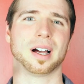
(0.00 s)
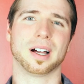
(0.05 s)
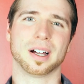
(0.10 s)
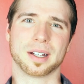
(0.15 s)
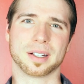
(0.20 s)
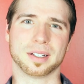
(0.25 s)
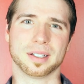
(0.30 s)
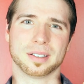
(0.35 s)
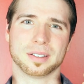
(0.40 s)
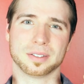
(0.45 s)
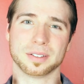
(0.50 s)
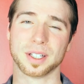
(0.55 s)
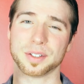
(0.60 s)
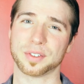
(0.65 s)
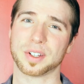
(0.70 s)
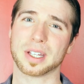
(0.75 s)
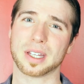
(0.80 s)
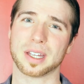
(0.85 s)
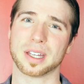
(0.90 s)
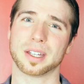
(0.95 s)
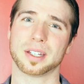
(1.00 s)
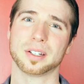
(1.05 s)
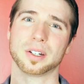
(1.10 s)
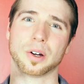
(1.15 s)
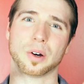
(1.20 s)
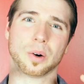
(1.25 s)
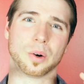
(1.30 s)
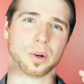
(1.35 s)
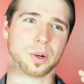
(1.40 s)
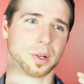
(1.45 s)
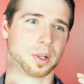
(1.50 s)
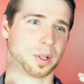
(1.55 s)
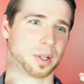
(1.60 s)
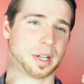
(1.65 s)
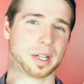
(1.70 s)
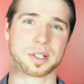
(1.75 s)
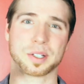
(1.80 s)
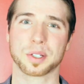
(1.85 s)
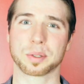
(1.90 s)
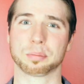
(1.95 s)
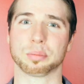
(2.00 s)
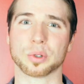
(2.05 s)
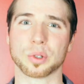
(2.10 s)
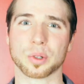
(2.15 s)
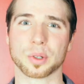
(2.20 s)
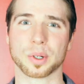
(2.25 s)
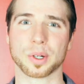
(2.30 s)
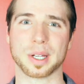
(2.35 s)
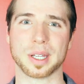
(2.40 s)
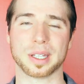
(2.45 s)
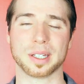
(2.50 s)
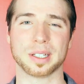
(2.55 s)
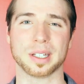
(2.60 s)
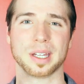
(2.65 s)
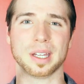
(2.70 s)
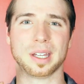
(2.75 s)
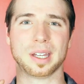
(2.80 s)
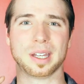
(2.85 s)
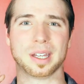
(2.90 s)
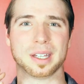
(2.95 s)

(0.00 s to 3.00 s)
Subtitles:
on living in or exploring